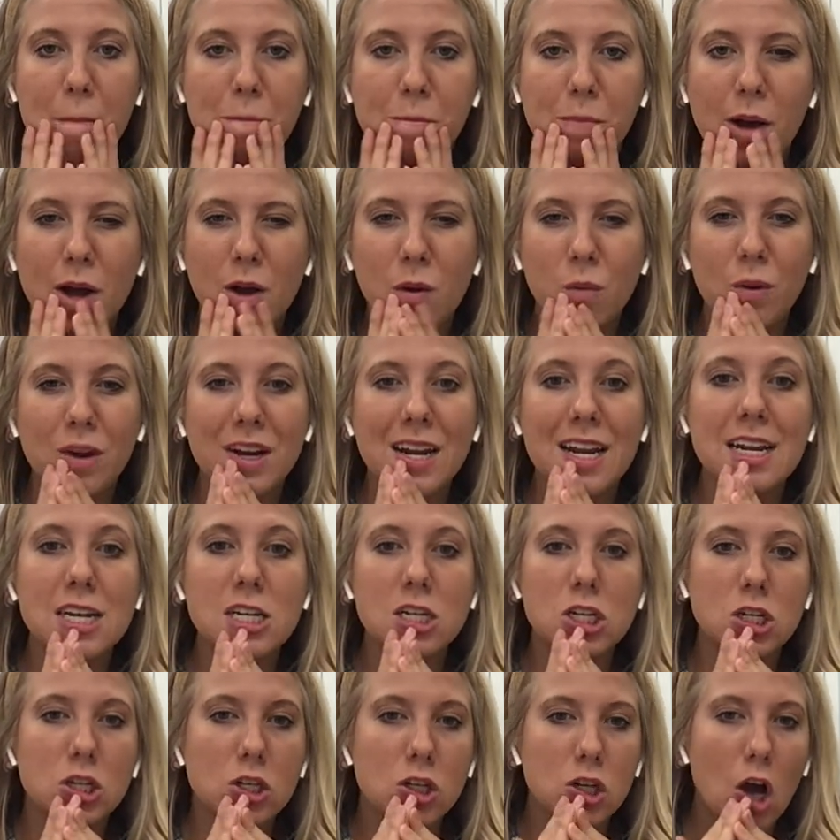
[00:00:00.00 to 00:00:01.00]
But we didn't
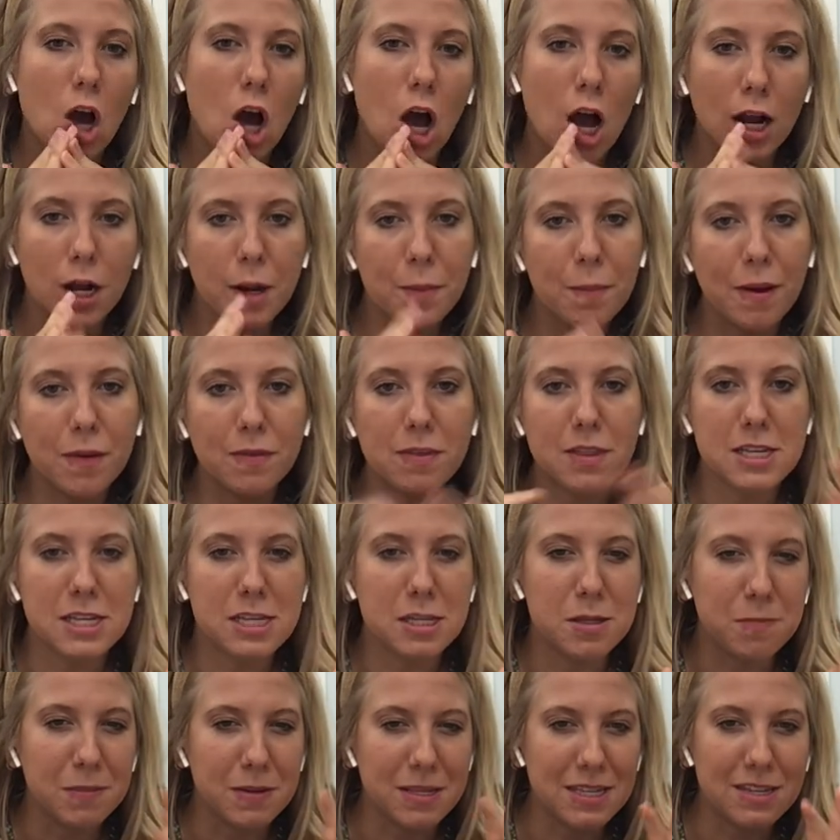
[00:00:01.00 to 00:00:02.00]
talk about the
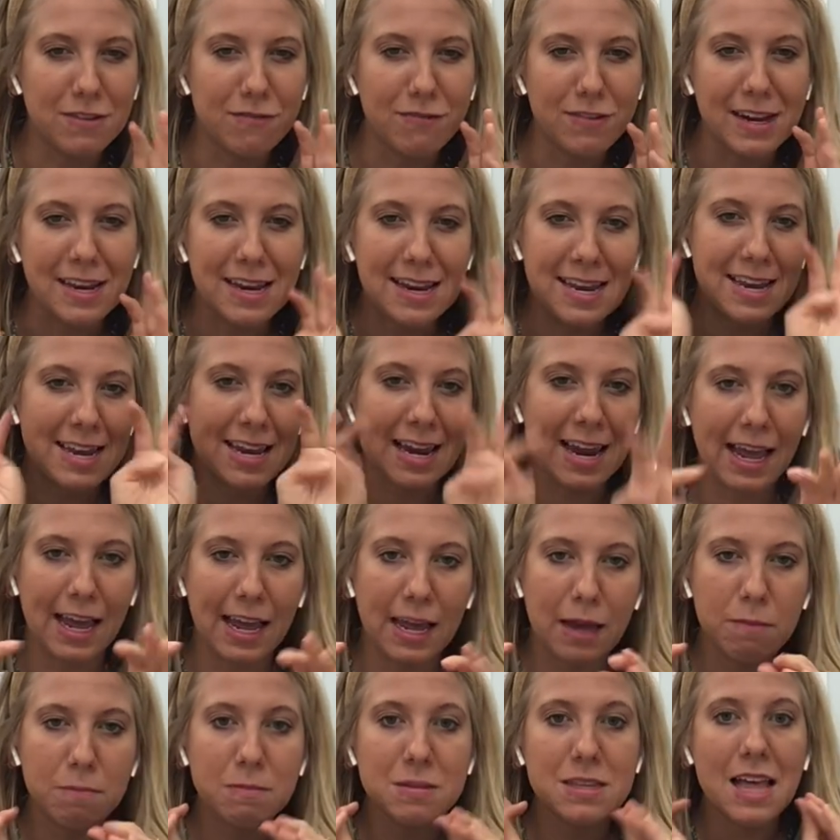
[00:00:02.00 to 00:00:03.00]
specific
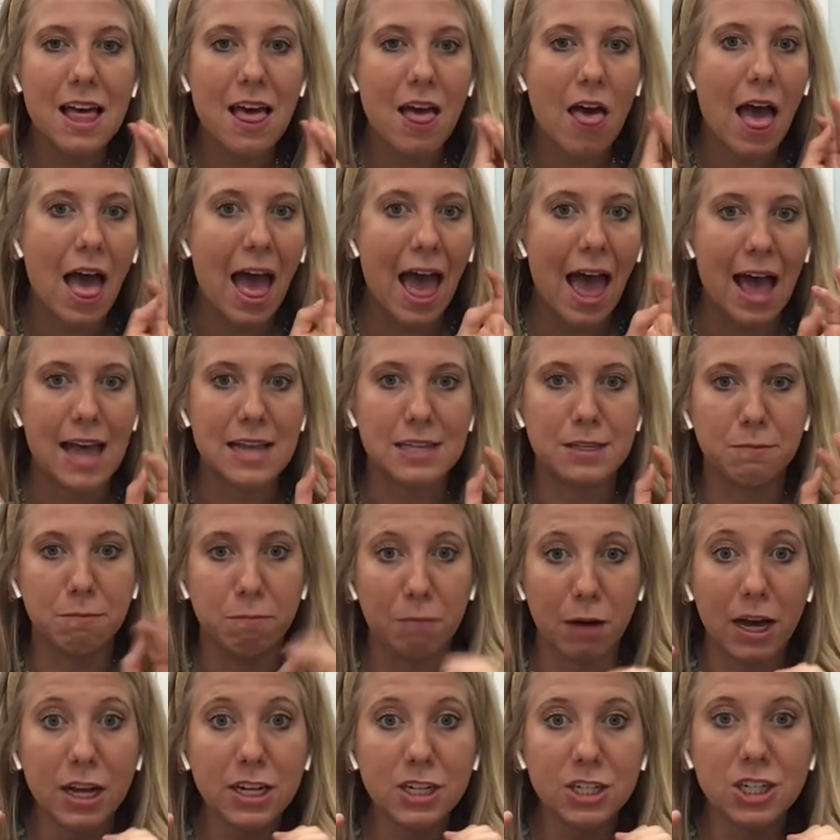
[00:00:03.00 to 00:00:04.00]
names as
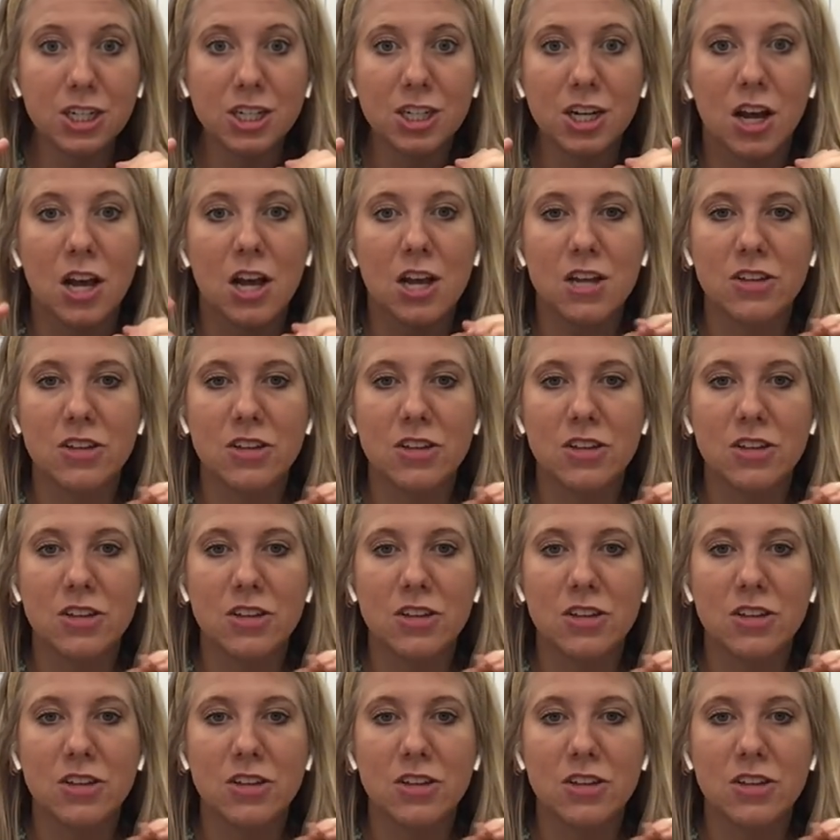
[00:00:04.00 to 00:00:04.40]
much,